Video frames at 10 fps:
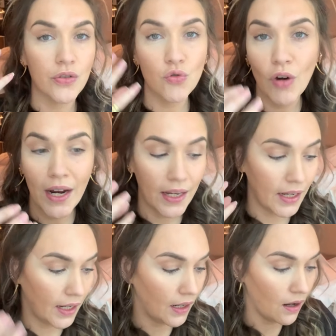cracking
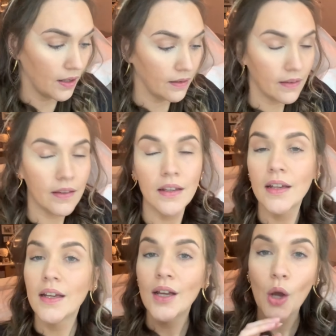and lines.
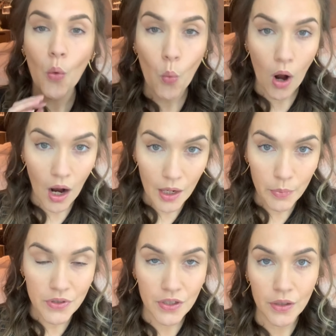What I would
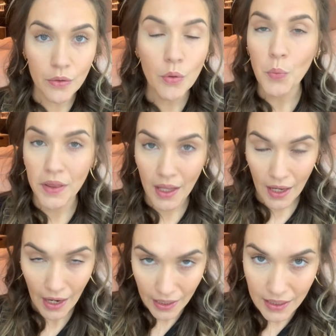do with
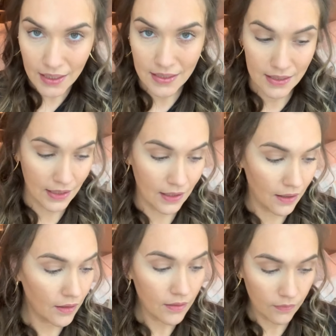any concealer,
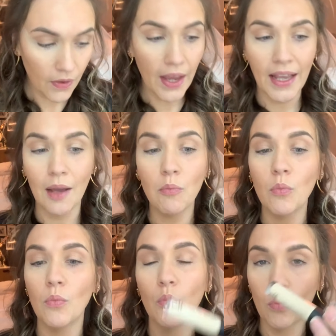again
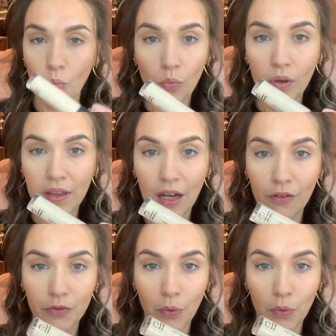with the e.l.f.